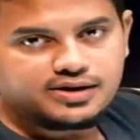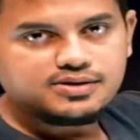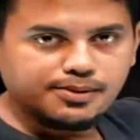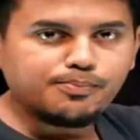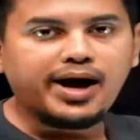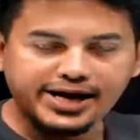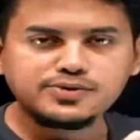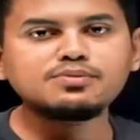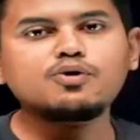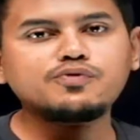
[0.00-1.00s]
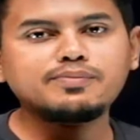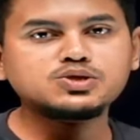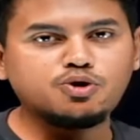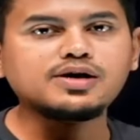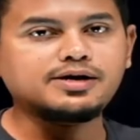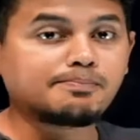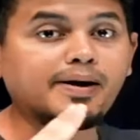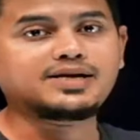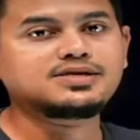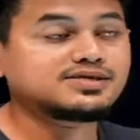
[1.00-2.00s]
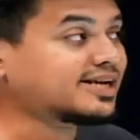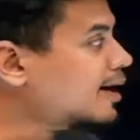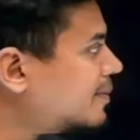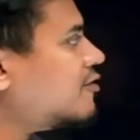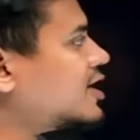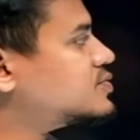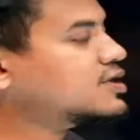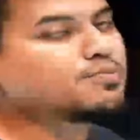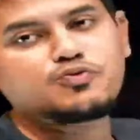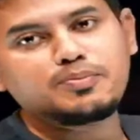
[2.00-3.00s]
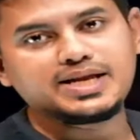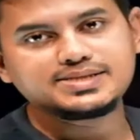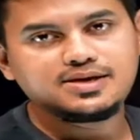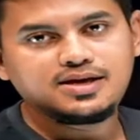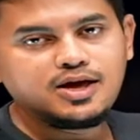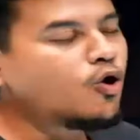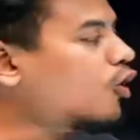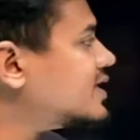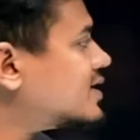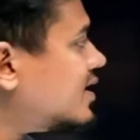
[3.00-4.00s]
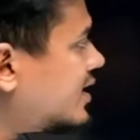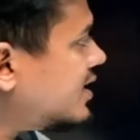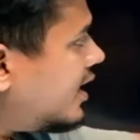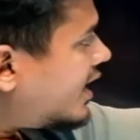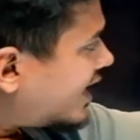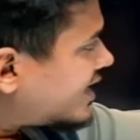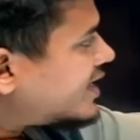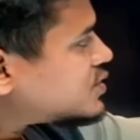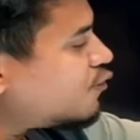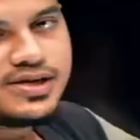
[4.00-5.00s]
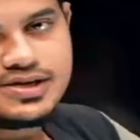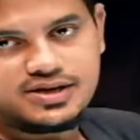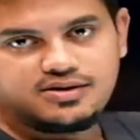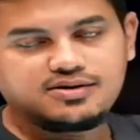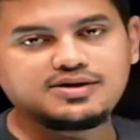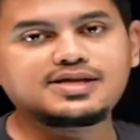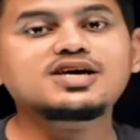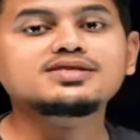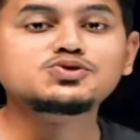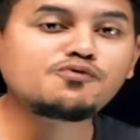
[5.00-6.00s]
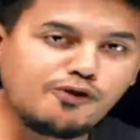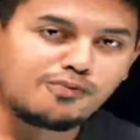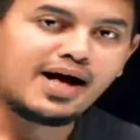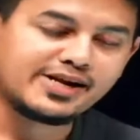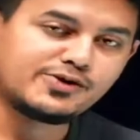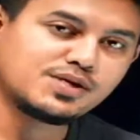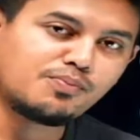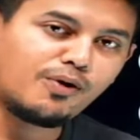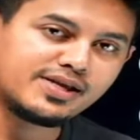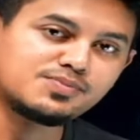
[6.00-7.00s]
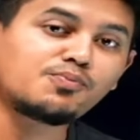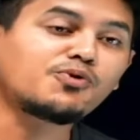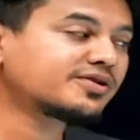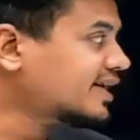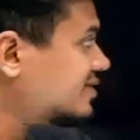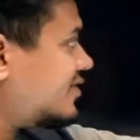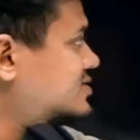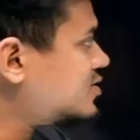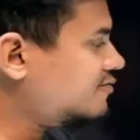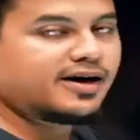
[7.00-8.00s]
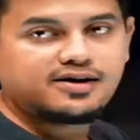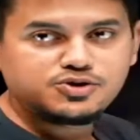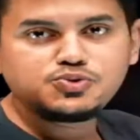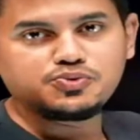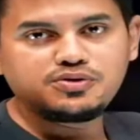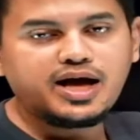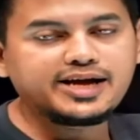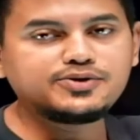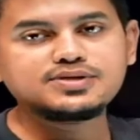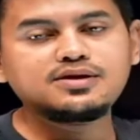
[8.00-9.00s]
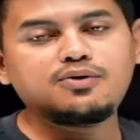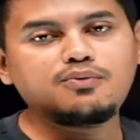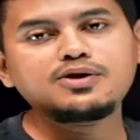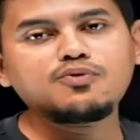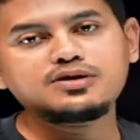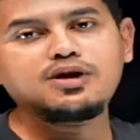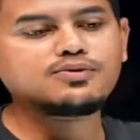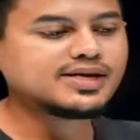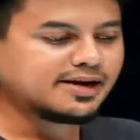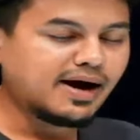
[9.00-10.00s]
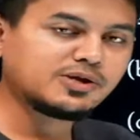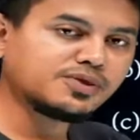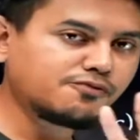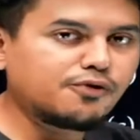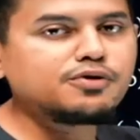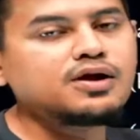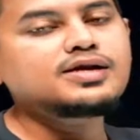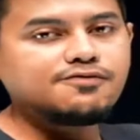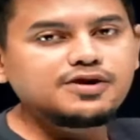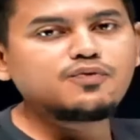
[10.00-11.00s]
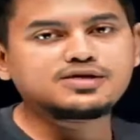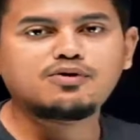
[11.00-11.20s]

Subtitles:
chloride, the hydrogen bond will be stronger, but the number of hydrogen bond will be less. On the other hand, in case of water, the chance to form hydrogen bond is more than the rest of the two. One water molecule can bind with 4 different